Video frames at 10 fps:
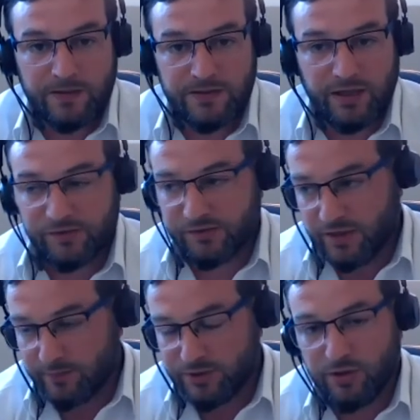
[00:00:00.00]
take a
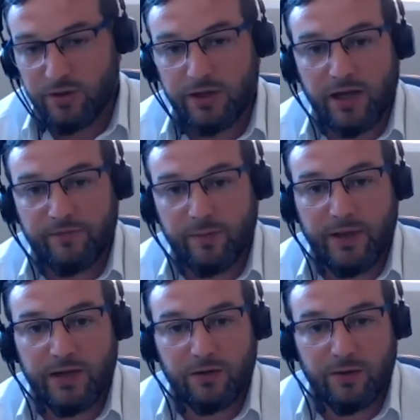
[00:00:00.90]
snapshot and have a
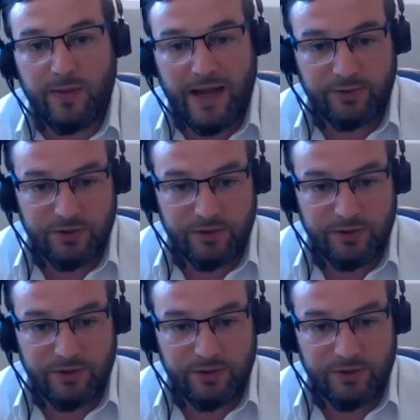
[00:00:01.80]
pin on a map